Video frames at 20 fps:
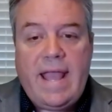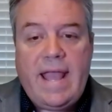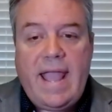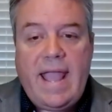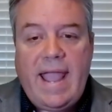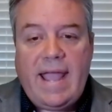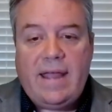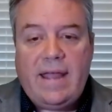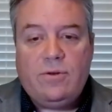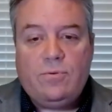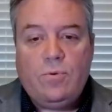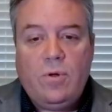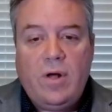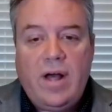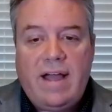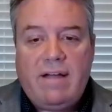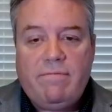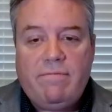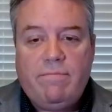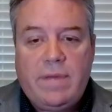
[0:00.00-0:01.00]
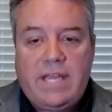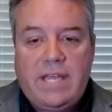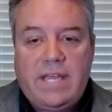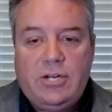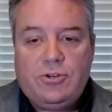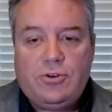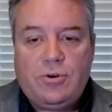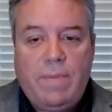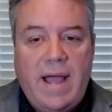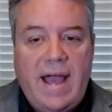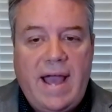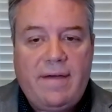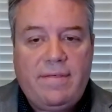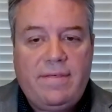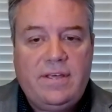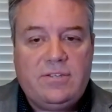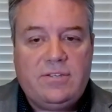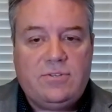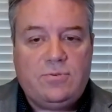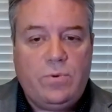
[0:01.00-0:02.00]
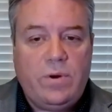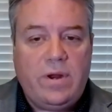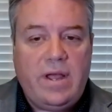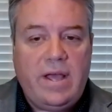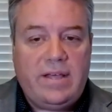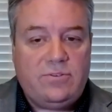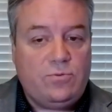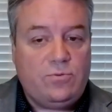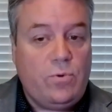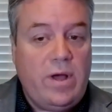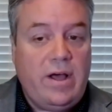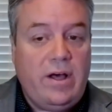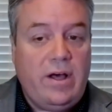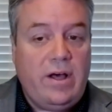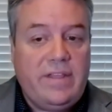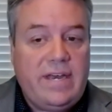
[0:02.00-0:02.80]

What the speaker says: And we'll have Mickey Tripathi as well,